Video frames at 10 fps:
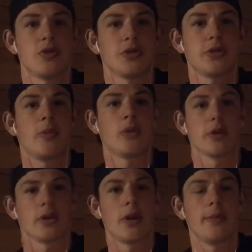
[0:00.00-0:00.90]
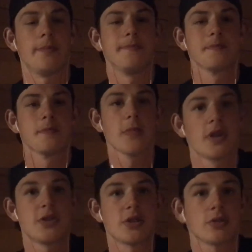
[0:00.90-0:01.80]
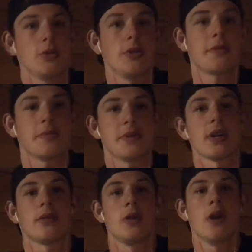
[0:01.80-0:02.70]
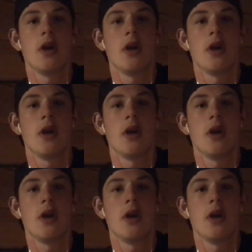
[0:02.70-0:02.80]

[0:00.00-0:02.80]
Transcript: a lot more secluded from town.